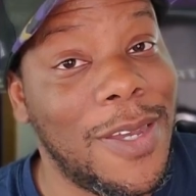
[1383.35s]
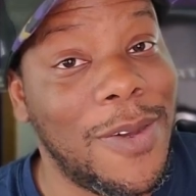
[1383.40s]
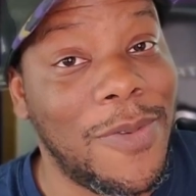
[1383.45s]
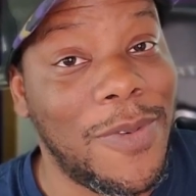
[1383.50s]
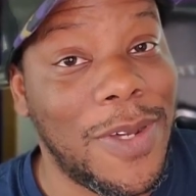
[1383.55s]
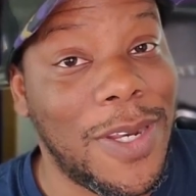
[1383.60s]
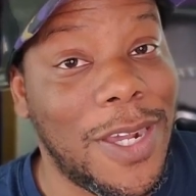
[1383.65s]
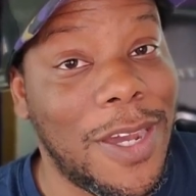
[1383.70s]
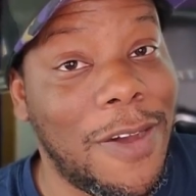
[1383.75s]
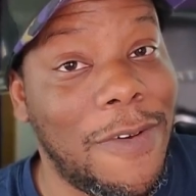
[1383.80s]

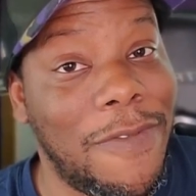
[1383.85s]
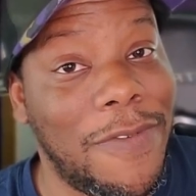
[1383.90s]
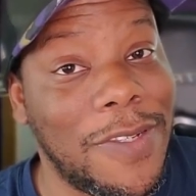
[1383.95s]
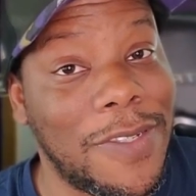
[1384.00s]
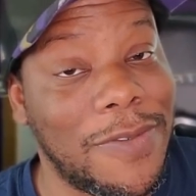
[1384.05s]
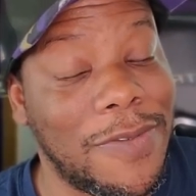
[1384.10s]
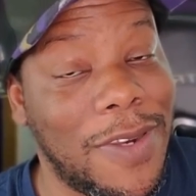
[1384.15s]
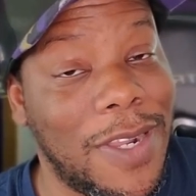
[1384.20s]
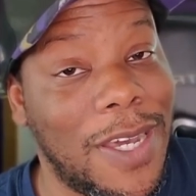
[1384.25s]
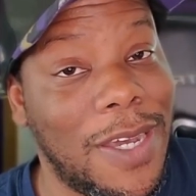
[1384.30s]
when the
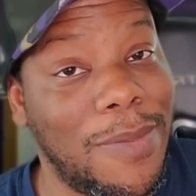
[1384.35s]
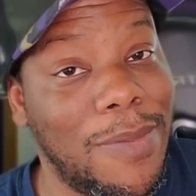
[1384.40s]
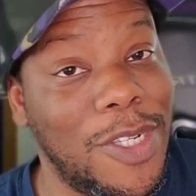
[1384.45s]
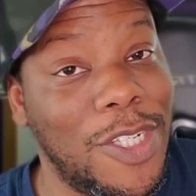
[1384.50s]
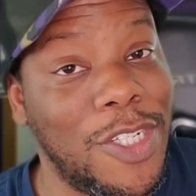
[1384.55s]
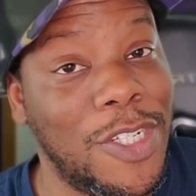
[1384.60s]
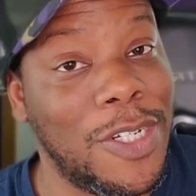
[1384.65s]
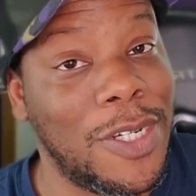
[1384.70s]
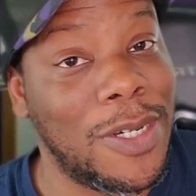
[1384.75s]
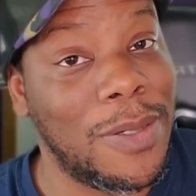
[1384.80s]
offensive
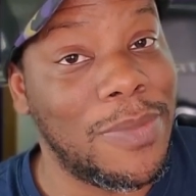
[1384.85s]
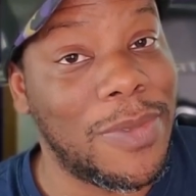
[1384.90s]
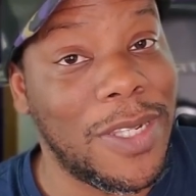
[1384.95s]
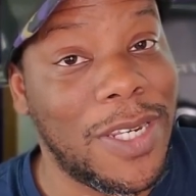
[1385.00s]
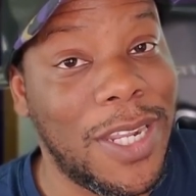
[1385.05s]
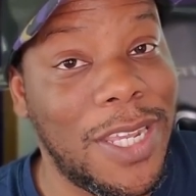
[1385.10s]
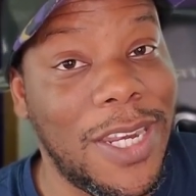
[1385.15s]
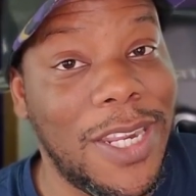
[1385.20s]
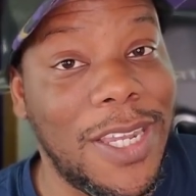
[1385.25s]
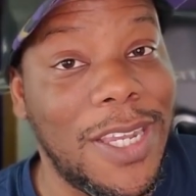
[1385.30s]
lineman jumped
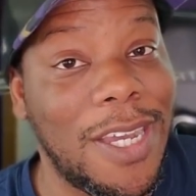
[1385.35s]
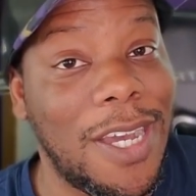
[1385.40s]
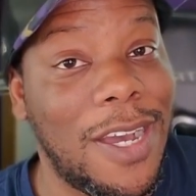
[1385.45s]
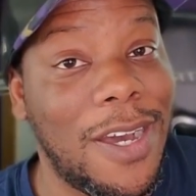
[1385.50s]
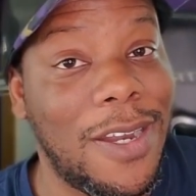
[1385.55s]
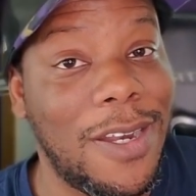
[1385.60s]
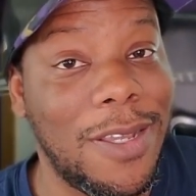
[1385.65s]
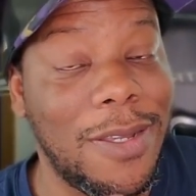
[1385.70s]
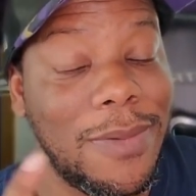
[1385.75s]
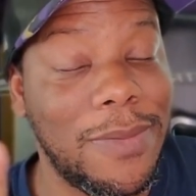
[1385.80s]
and they didn't
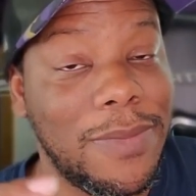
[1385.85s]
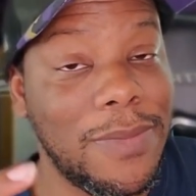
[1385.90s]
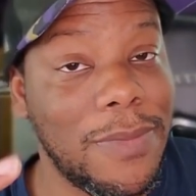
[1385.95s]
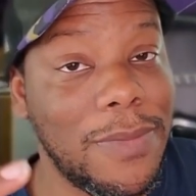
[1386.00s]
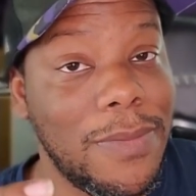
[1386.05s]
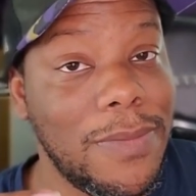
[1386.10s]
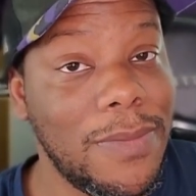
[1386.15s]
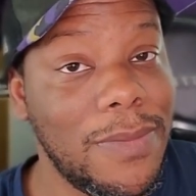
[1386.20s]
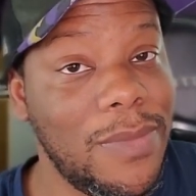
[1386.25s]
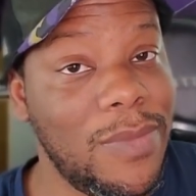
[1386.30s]
call it
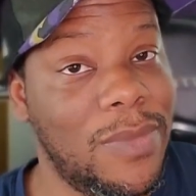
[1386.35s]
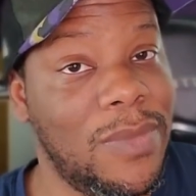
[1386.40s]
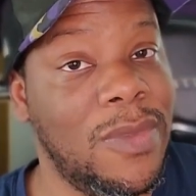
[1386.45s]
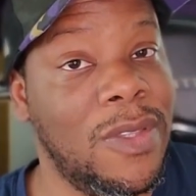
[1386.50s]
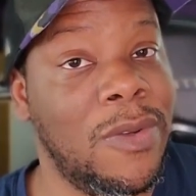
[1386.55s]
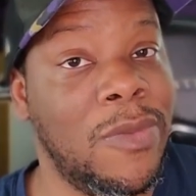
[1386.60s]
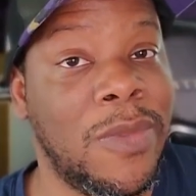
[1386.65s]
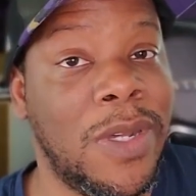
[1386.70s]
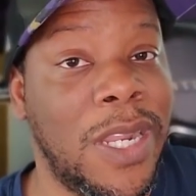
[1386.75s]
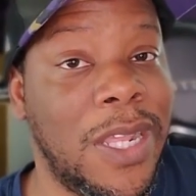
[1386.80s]

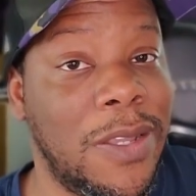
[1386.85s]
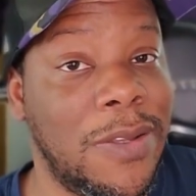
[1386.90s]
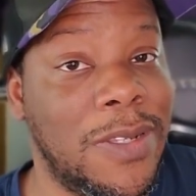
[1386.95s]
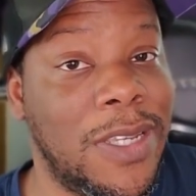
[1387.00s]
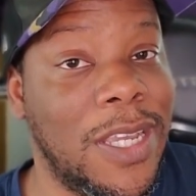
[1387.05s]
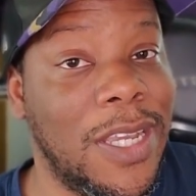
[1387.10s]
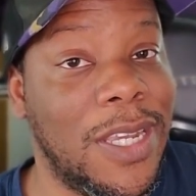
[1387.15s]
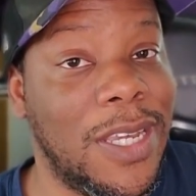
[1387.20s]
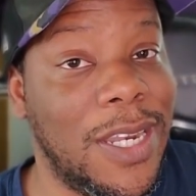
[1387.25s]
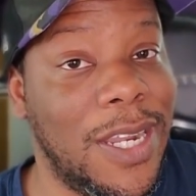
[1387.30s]
when they were
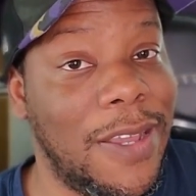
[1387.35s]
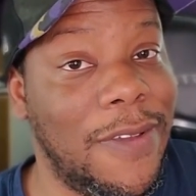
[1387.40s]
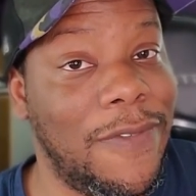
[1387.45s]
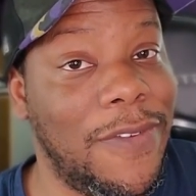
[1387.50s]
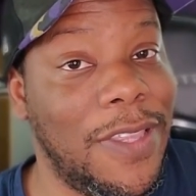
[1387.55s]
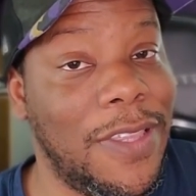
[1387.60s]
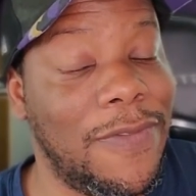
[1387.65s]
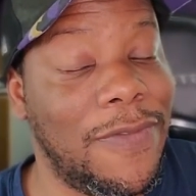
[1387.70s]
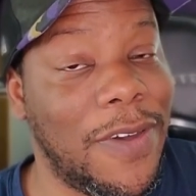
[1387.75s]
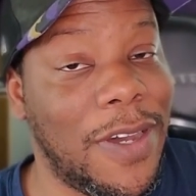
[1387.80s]
kicking that
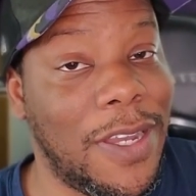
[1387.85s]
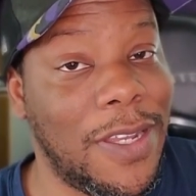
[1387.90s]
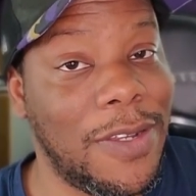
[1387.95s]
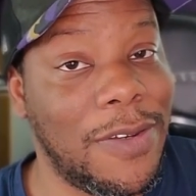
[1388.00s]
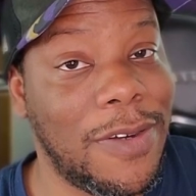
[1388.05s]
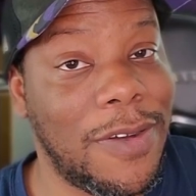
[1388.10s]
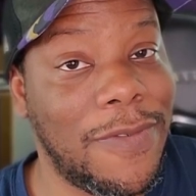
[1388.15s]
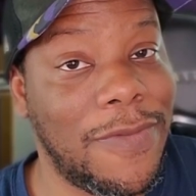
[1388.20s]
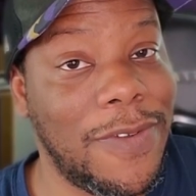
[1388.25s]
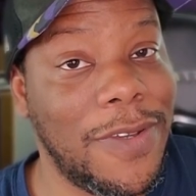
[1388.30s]
55
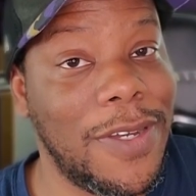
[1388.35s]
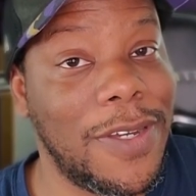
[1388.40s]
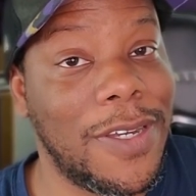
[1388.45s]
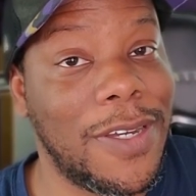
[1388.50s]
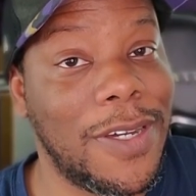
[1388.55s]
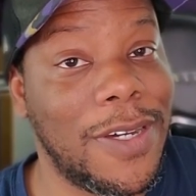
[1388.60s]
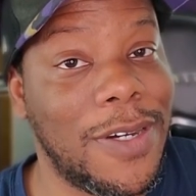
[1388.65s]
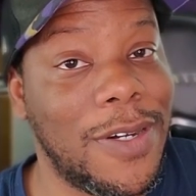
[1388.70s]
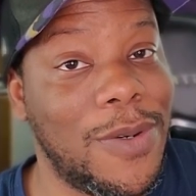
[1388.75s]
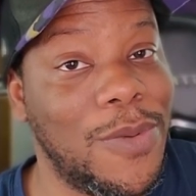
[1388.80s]
yard field
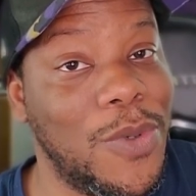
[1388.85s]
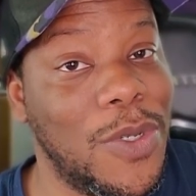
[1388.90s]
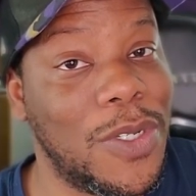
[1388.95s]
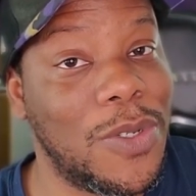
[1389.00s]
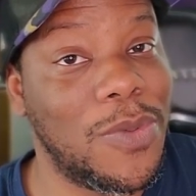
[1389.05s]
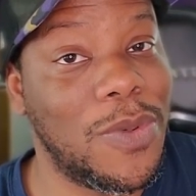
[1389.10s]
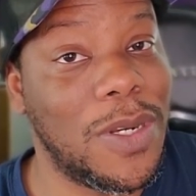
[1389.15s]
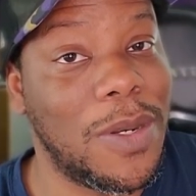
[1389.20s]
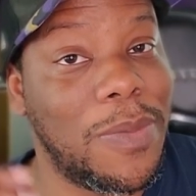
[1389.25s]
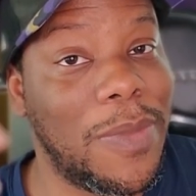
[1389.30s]
goal, which
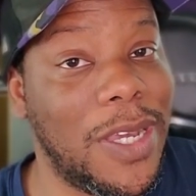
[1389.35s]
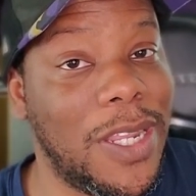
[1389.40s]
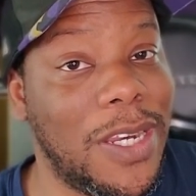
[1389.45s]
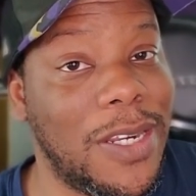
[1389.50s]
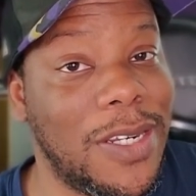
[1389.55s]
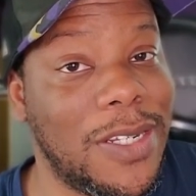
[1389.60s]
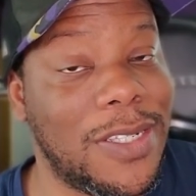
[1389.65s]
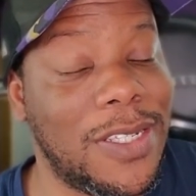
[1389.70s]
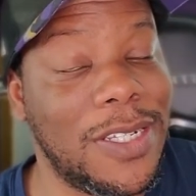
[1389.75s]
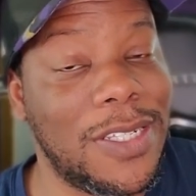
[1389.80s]
would have made
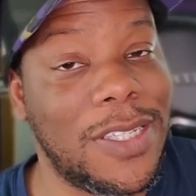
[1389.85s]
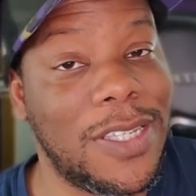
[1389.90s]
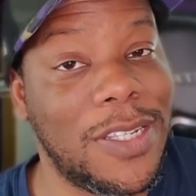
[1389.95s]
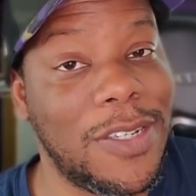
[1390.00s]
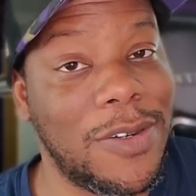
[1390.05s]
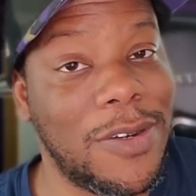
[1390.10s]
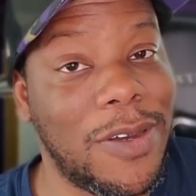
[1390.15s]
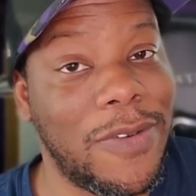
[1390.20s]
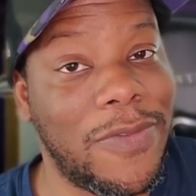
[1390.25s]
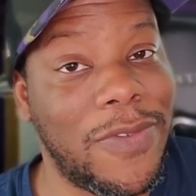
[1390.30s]
it a 60
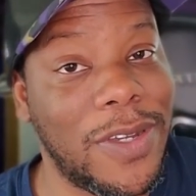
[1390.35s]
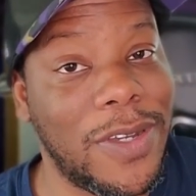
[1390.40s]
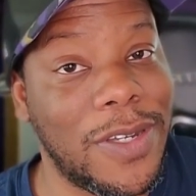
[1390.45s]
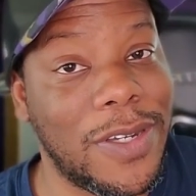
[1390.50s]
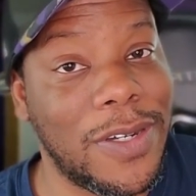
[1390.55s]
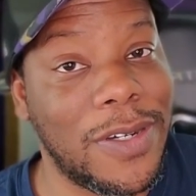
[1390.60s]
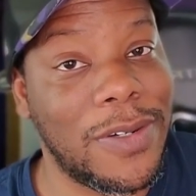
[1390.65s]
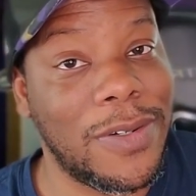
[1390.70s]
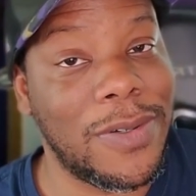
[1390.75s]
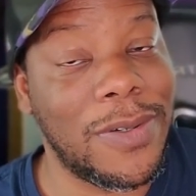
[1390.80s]
yard field
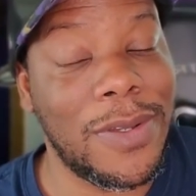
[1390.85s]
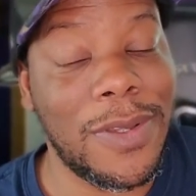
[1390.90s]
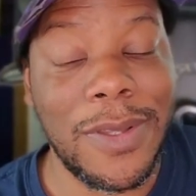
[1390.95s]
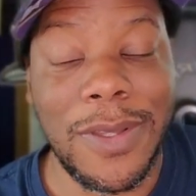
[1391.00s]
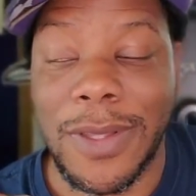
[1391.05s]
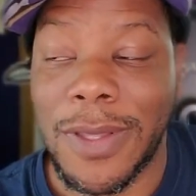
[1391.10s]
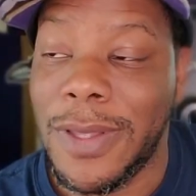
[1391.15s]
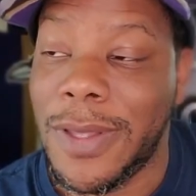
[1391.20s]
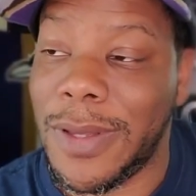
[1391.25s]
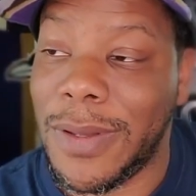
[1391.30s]
goal.
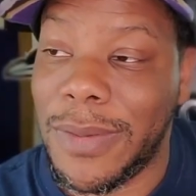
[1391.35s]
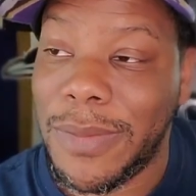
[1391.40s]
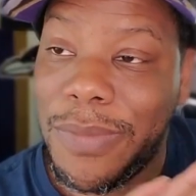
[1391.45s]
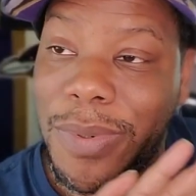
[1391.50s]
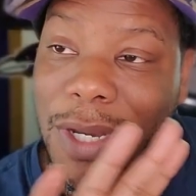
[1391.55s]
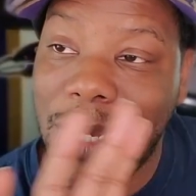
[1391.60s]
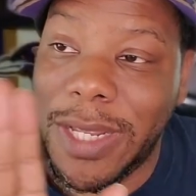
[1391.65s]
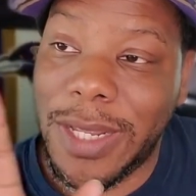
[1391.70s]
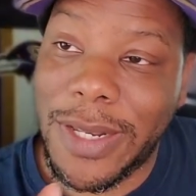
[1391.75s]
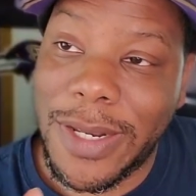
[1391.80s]

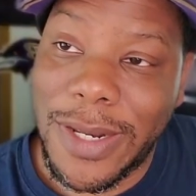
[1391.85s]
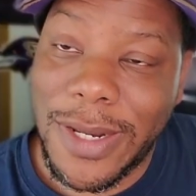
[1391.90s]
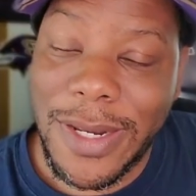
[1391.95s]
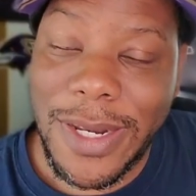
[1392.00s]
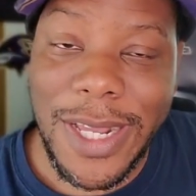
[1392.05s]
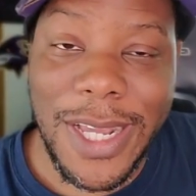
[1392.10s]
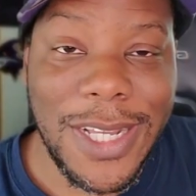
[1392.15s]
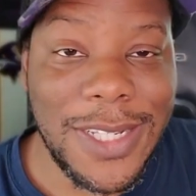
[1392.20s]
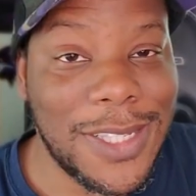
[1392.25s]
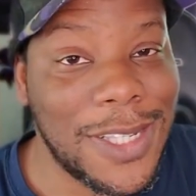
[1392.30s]
But
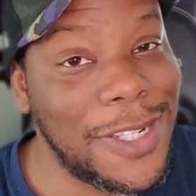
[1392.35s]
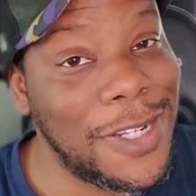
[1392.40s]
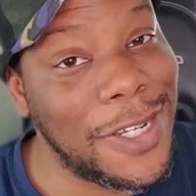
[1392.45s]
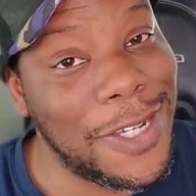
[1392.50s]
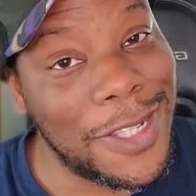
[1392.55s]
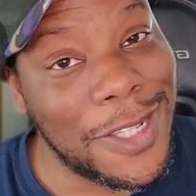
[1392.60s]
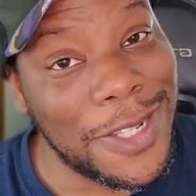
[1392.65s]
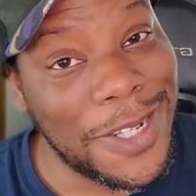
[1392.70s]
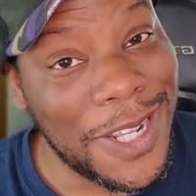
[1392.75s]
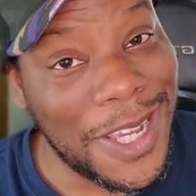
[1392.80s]
that's
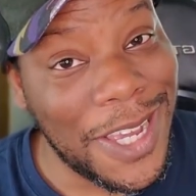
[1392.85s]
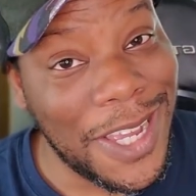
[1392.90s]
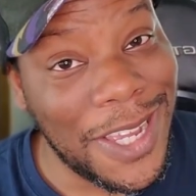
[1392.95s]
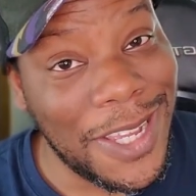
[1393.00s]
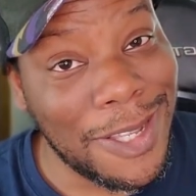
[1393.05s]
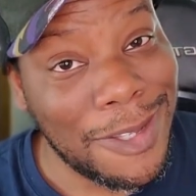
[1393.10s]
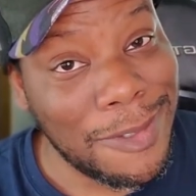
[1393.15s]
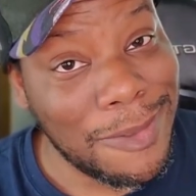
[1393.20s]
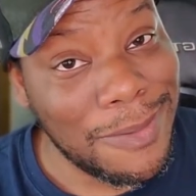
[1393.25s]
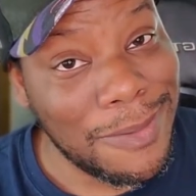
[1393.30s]
another day.